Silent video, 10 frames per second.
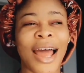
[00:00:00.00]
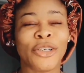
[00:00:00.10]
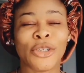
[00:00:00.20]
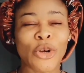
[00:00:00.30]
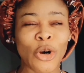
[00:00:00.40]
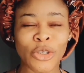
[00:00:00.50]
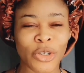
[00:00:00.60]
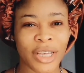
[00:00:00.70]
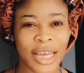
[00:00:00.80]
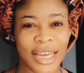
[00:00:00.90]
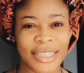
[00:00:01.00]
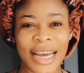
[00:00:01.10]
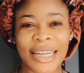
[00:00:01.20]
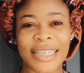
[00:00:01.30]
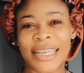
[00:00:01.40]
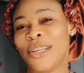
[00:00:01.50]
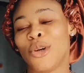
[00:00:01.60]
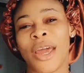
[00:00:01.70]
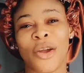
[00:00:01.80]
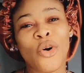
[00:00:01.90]
I just got to the gate and they said
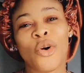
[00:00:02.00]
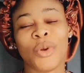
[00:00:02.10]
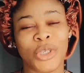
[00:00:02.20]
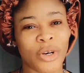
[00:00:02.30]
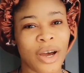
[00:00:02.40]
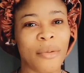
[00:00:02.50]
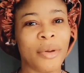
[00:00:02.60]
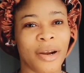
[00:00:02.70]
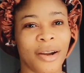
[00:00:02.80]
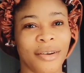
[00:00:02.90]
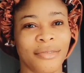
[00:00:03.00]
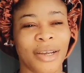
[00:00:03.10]
you can go in with your camera.